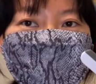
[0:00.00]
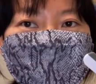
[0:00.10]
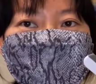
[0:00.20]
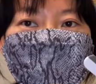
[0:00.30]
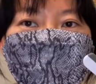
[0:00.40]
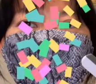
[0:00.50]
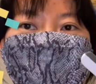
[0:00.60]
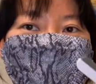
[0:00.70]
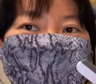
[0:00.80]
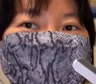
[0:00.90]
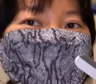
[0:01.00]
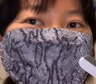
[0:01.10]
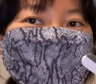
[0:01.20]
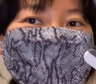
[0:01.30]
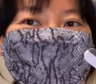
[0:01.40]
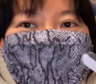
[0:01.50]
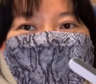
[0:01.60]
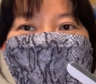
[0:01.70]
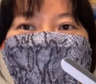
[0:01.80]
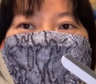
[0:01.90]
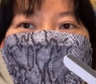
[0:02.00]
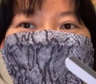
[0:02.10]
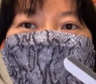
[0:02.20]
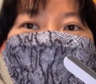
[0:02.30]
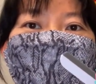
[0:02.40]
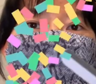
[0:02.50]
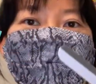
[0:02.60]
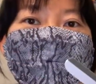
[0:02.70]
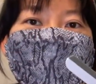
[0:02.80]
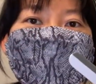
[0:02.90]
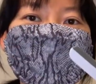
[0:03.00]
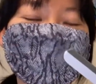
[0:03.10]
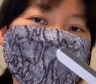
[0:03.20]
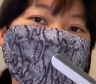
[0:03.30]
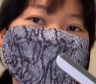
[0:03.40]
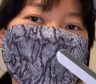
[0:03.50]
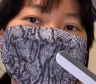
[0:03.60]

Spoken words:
use of my squeegee, and I have fun using it.